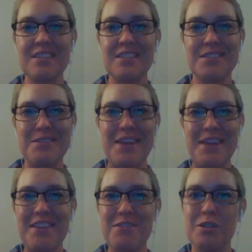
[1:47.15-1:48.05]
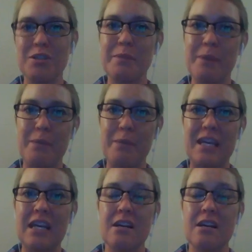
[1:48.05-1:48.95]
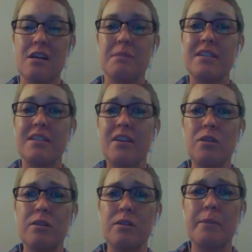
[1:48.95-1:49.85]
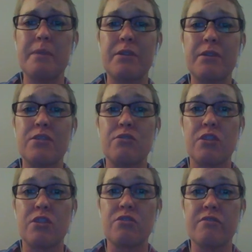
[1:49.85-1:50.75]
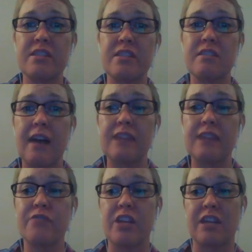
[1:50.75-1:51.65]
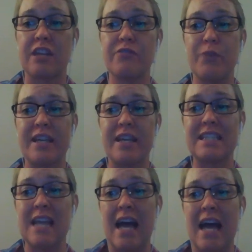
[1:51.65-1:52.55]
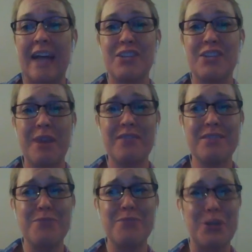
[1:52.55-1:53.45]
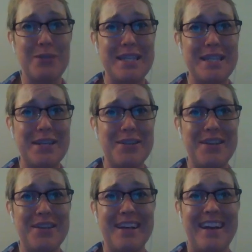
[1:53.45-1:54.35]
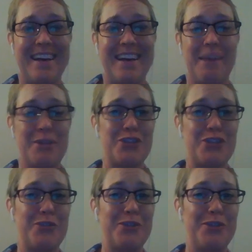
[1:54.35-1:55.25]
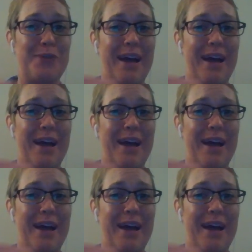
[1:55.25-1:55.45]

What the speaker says: So now that you know a little bit about me, I'm going to tell you a little bit about the structure of this class for the next few weeks. I do have some notes here. I'm going to show you.